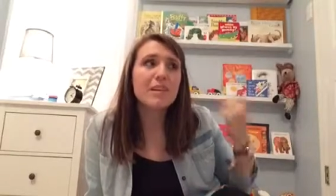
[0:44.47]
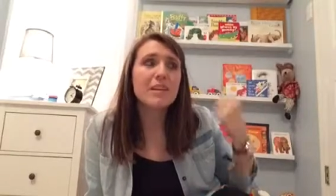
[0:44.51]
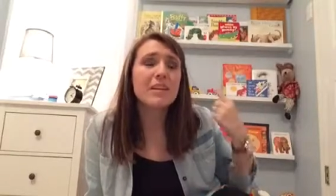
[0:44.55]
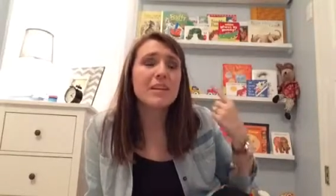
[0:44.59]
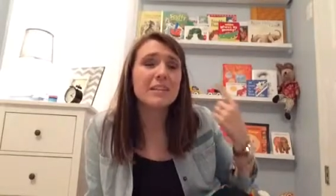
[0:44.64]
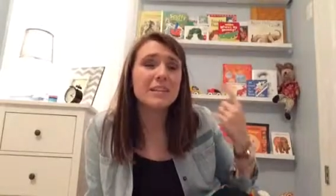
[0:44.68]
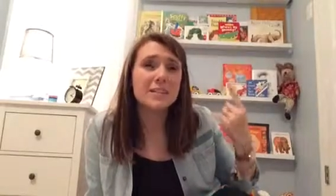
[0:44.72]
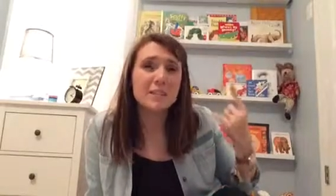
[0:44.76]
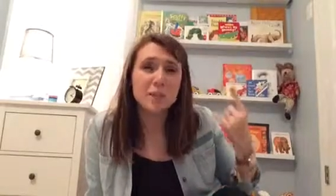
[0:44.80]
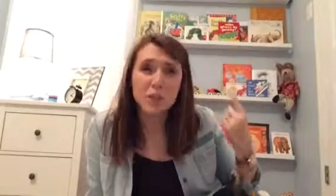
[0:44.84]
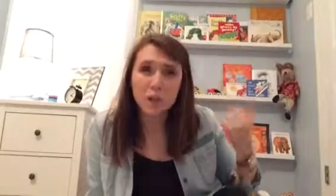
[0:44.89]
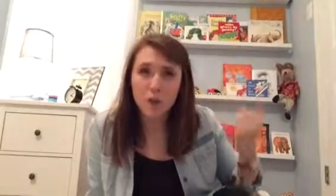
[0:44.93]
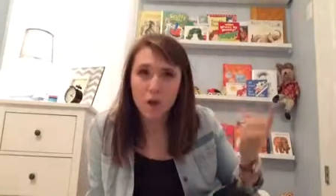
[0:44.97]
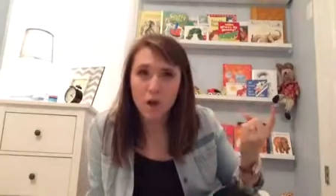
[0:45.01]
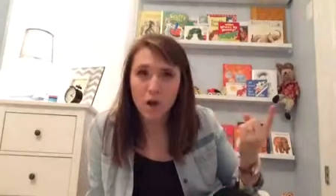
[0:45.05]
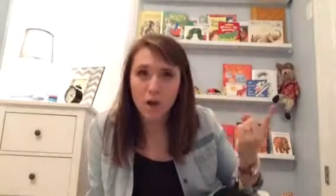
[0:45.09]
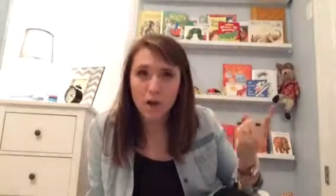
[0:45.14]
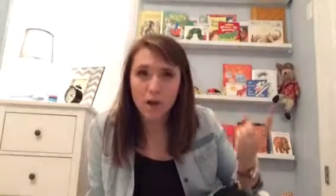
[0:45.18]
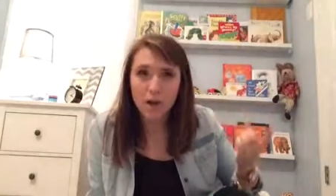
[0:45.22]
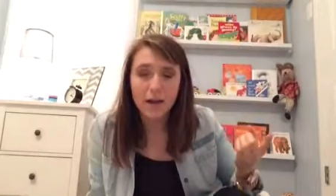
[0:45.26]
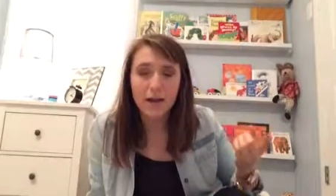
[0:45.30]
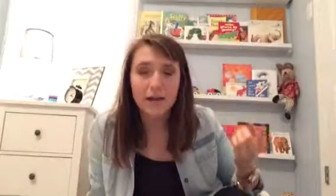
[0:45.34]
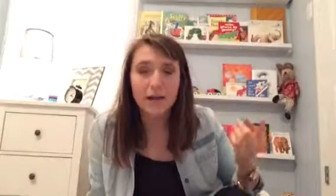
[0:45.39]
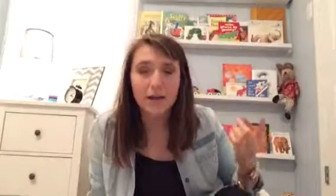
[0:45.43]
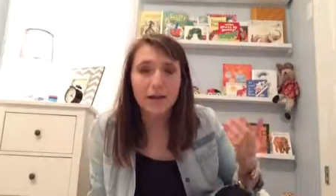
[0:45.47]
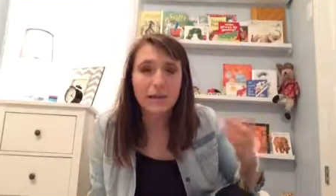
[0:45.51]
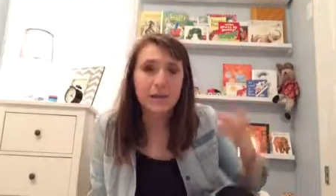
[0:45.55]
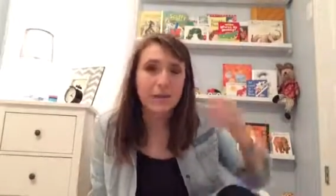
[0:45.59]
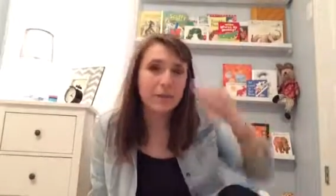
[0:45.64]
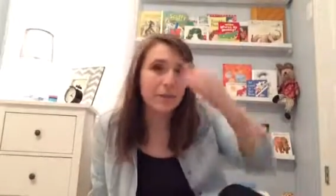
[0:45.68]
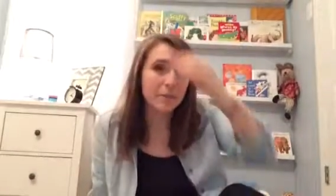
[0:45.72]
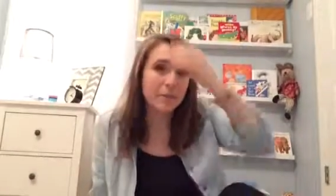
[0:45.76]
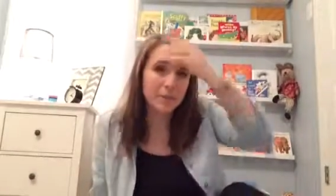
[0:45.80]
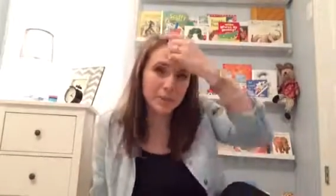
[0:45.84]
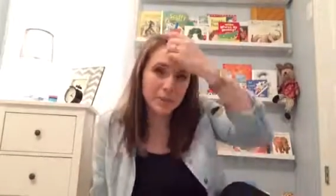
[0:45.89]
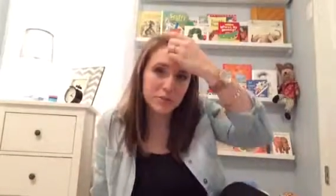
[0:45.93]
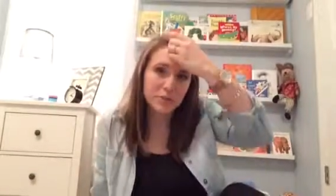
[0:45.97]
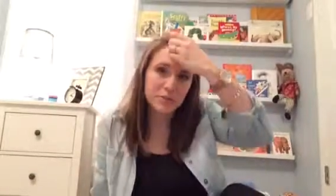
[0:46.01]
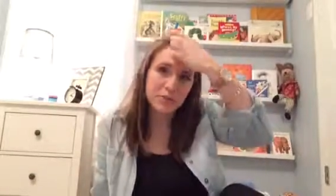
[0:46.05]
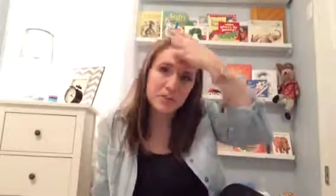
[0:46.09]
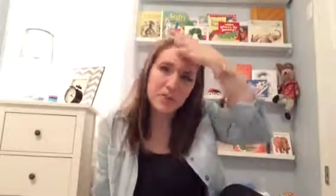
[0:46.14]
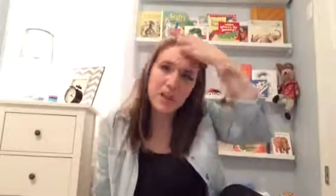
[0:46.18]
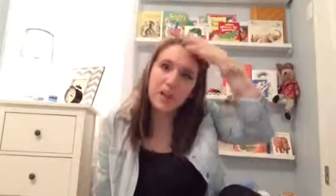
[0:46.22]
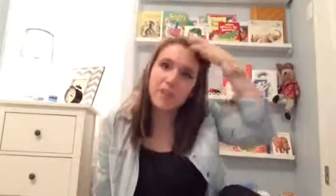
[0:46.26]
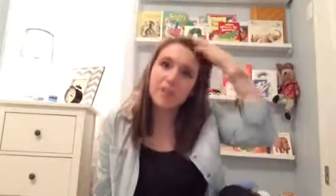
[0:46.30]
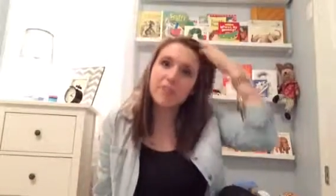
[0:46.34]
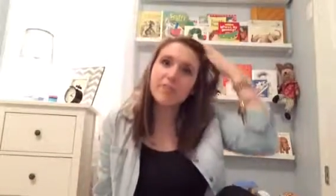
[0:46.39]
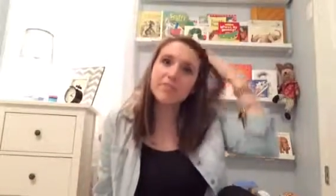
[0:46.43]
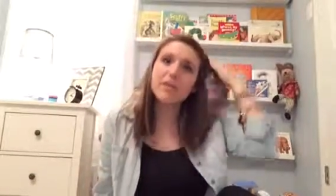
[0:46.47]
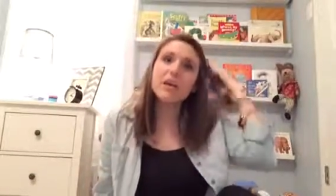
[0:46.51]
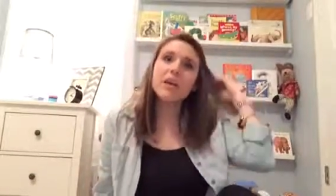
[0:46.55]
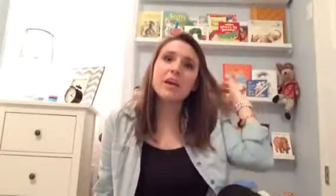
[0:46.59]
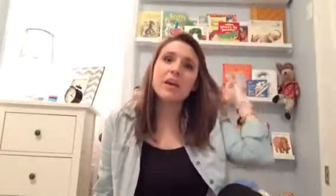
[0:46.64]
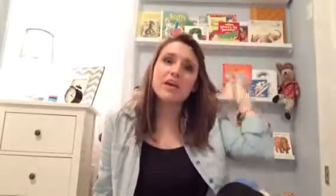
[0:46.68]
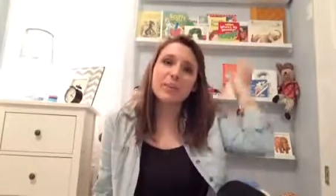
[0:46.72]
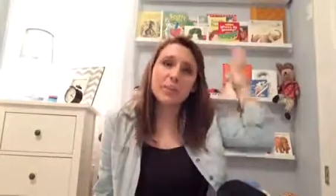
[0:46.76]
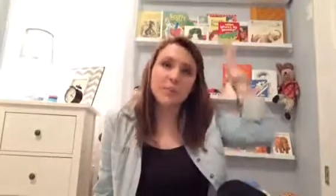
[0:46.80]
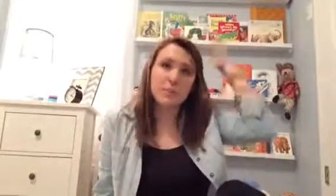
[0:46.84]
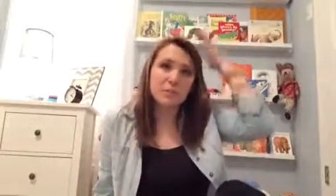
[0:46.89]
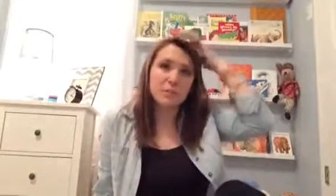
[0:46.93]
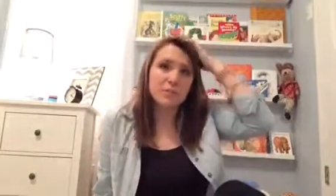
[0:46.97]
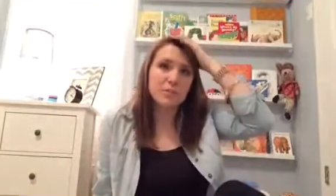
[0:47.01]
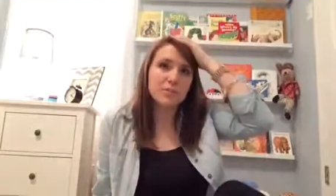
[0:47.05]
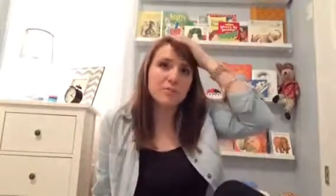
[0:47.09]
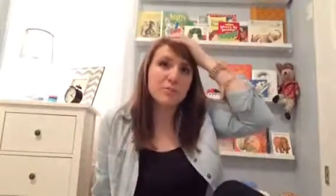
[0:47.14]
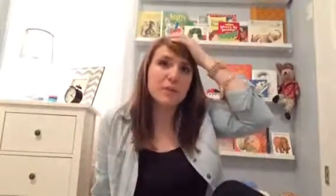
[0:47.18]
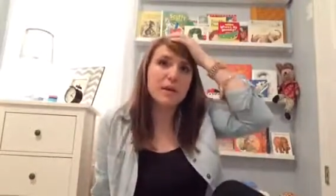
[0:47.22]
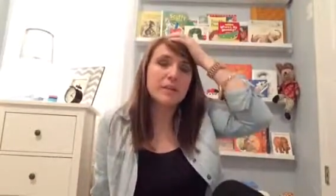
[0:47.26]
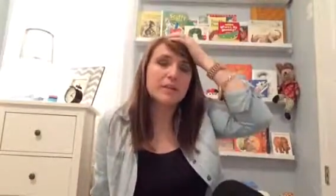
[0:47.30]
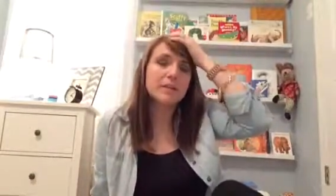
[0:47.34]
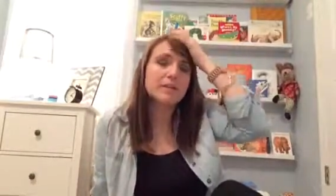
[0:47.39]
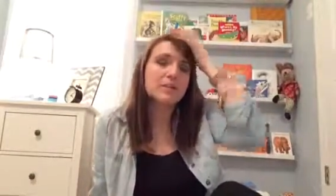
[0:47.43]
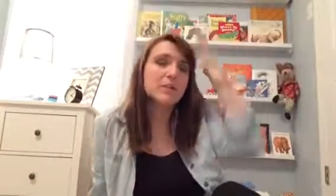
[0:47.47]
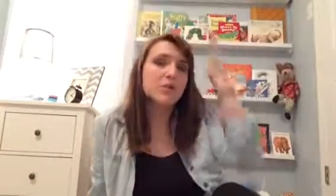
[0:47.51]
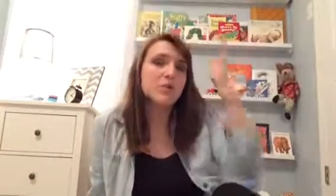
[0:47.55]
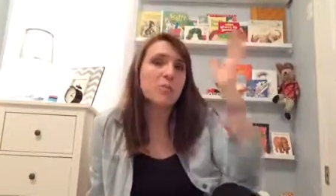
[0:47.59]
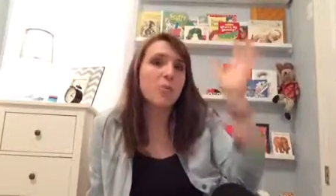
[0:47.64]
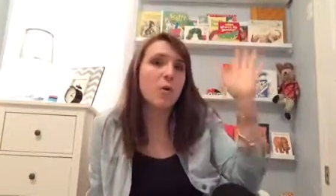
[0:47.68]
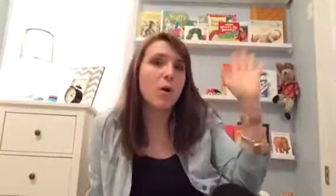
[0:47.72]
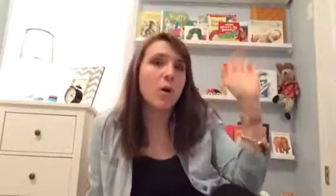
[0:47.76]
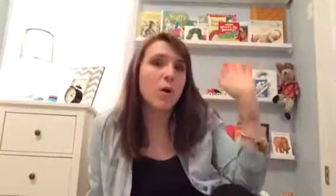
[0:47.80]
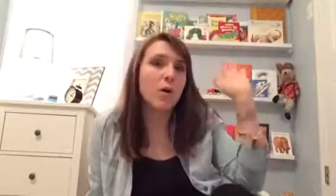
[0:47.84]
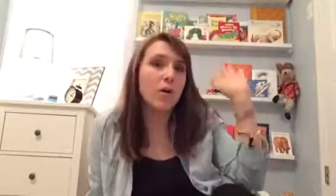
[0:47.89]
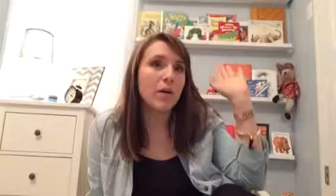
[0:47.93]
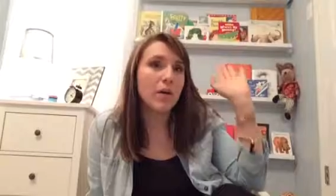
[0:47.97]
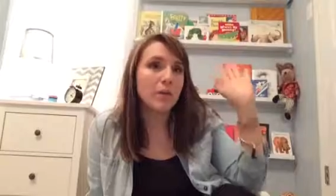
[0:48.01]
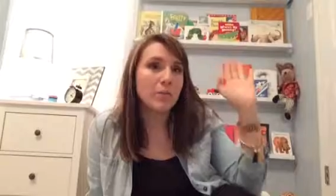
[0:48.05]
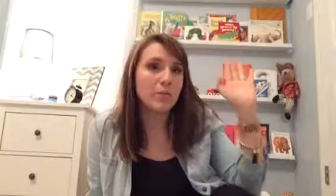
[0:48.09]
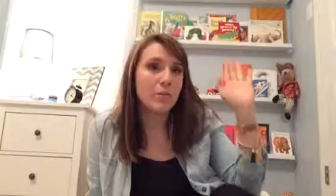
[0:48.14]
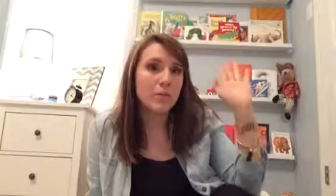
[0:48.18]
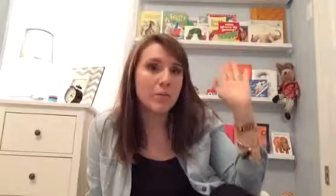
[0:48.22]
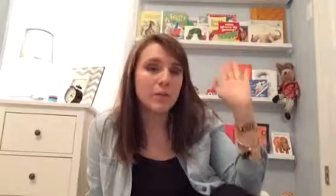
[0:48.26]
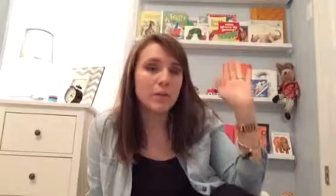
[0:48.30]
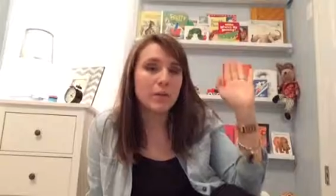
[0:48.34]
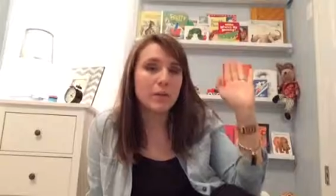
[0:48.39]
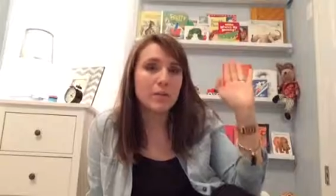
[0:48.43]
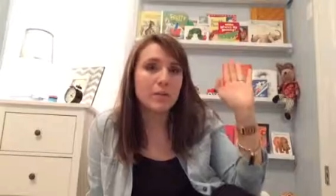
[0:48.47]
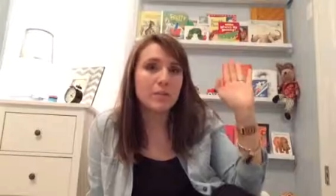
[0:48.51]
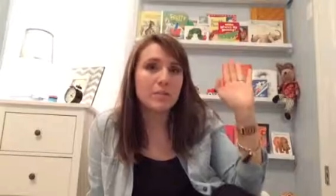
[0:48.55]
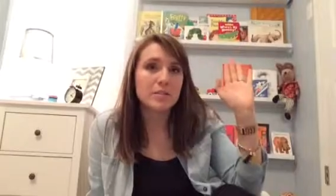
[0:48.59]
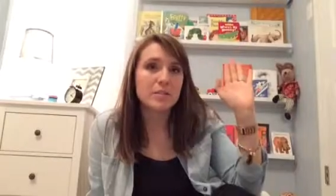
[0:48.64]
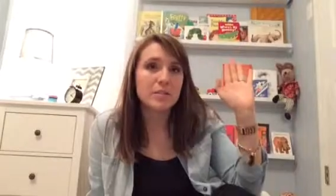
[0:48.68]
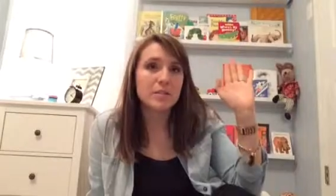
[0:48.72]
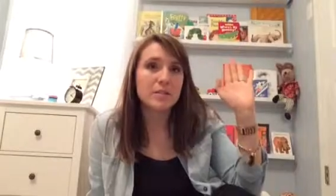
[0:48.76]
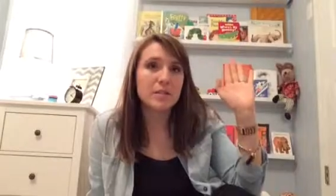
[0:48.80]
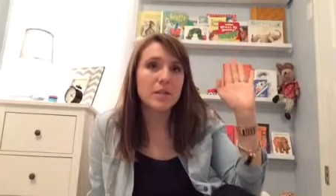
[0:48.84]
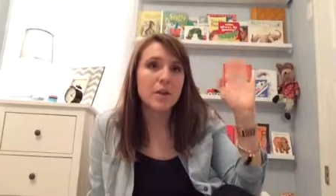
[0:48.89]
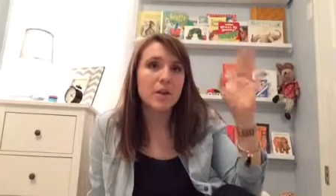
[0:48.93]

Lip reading: It's the long IKEA picture shelf that we just mounted to the wall and put